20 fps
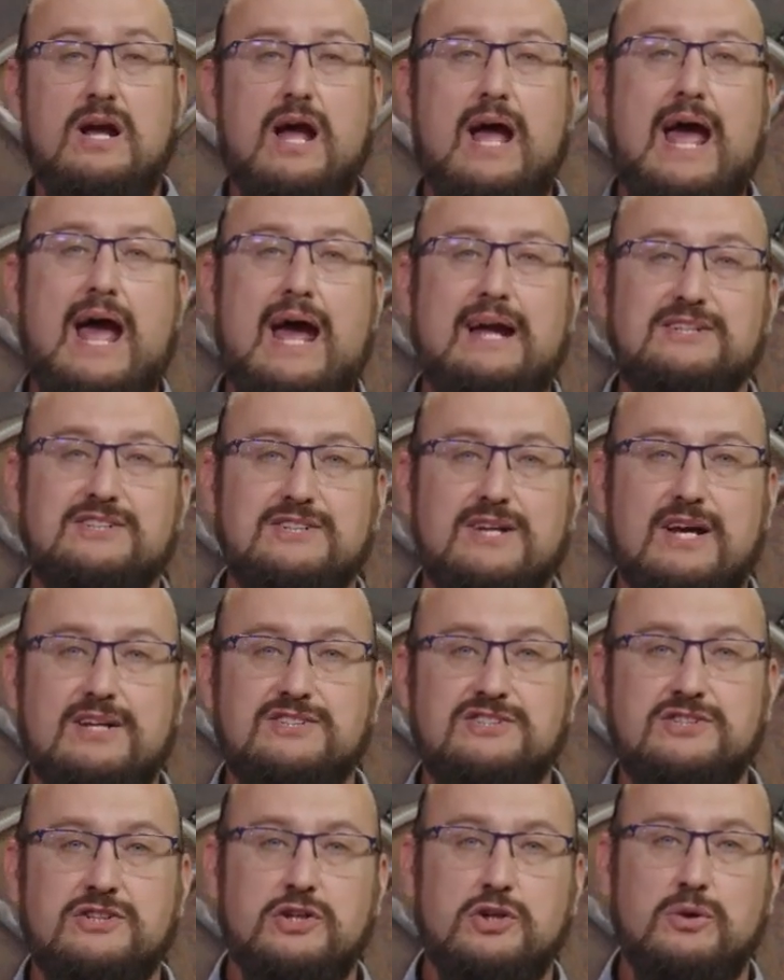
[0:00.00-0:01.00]

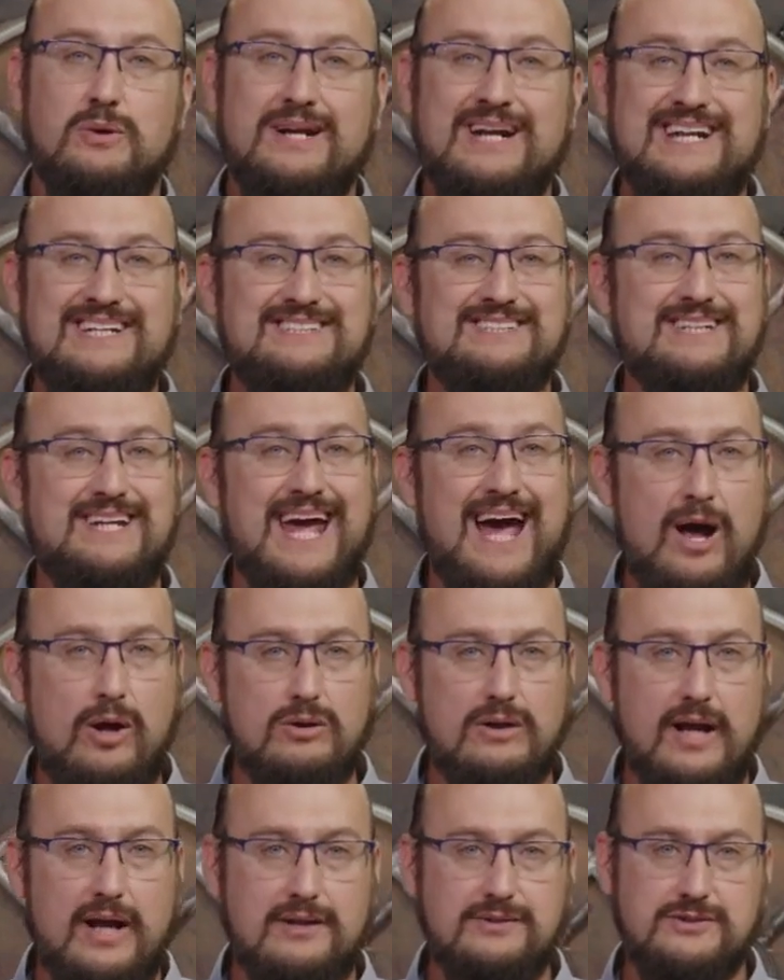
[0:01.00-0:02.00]
access to an AC
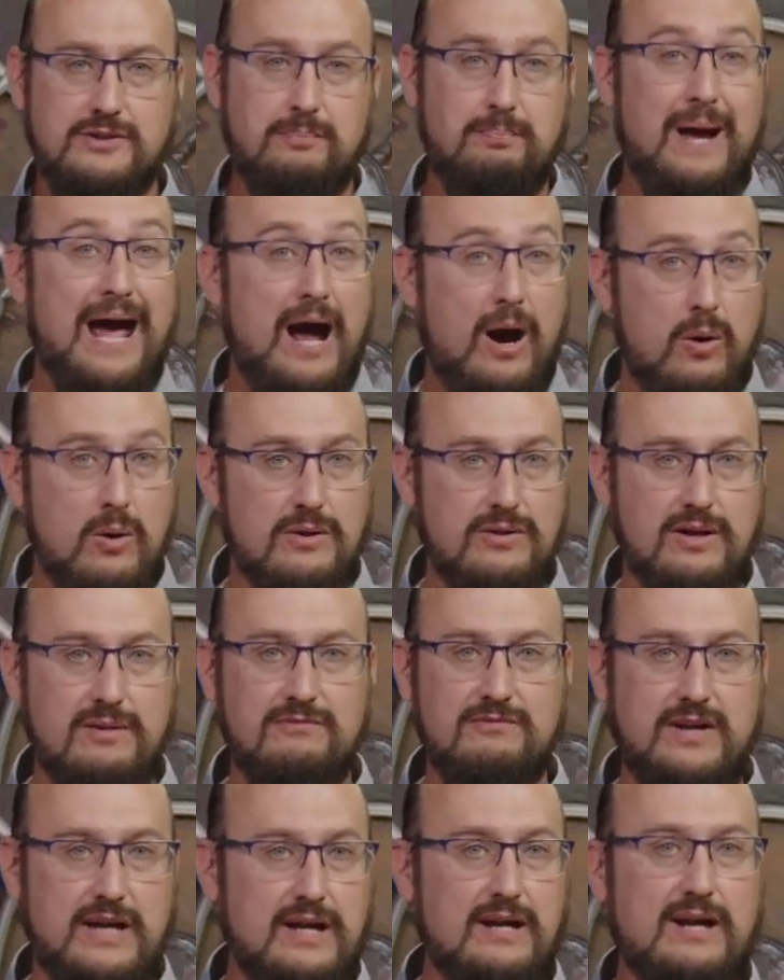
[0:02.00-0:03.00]
outlet to power
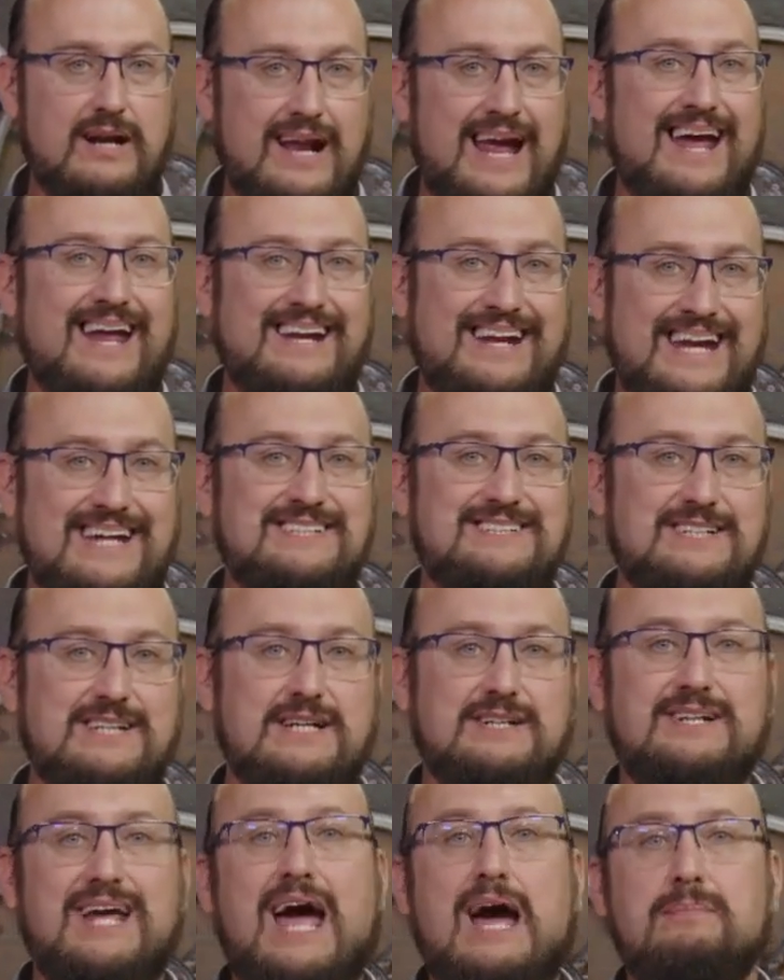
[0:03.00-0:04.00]
them via an AC
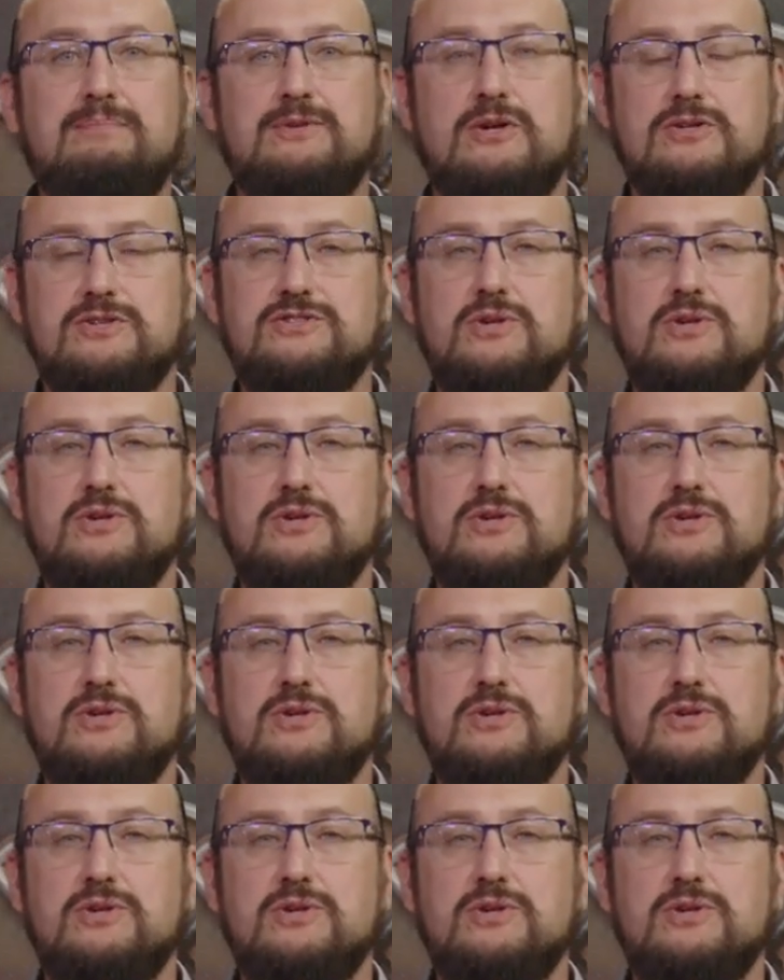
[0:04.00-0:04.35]
adapter.